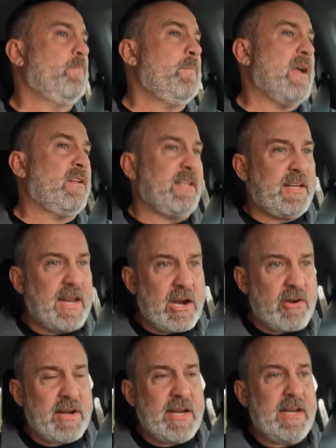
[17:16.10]
Mel and
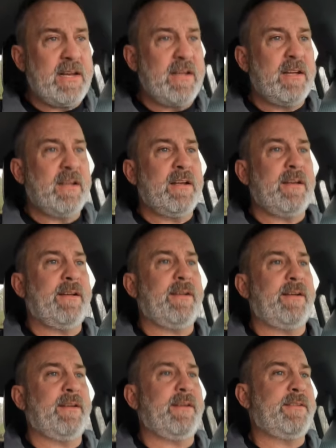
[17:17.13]
Gary,
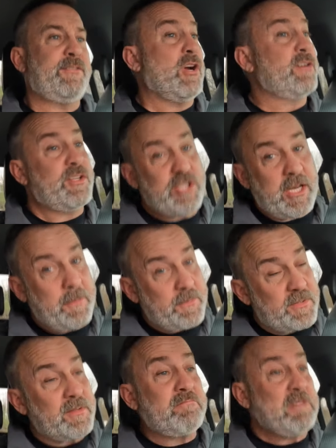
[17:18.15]
Junk the
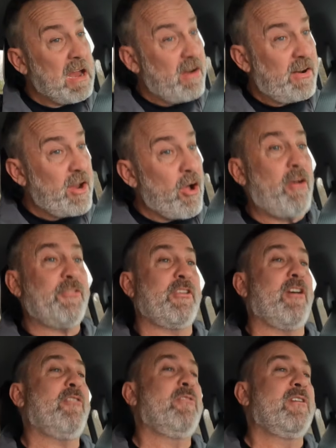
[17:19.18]
Gems, Gary
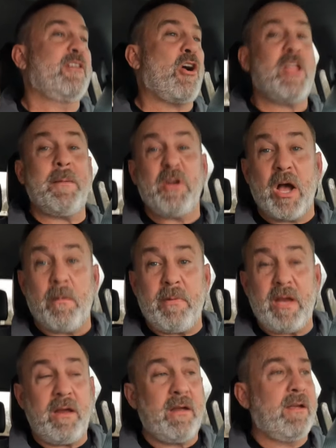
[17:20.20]
also, call him
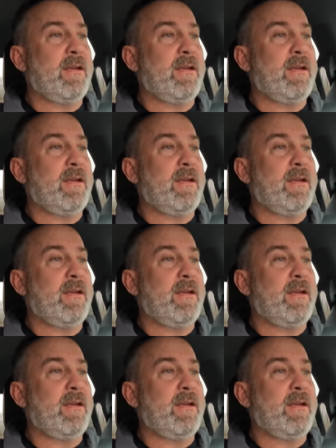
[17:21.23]
Gumby.